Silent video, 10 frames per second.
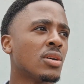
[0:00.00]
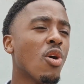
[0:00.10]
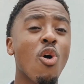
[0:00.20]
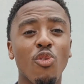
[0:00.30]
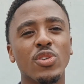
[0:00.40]

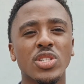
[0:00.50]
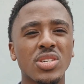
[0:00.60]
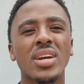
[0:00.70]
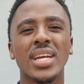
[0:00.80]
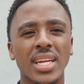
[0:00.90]

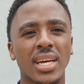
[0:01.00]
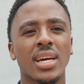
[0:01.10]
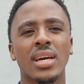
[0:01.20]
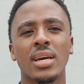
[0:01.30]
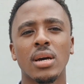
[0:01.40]
overtraining.
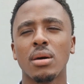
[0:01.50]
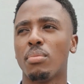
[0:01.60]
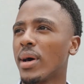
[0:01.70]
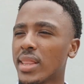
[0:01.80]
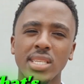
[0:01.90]

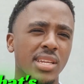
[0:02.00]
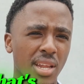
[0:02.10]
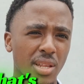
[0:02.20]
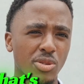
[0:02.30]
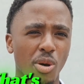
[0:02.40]
But that's
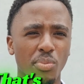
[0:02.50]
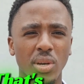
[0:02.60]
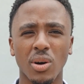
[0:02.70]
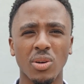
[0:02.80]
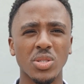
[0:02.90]
another
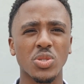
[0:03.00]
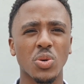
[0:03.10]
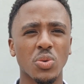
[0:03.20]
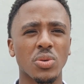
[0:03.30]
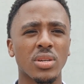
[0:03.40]
topic on its own.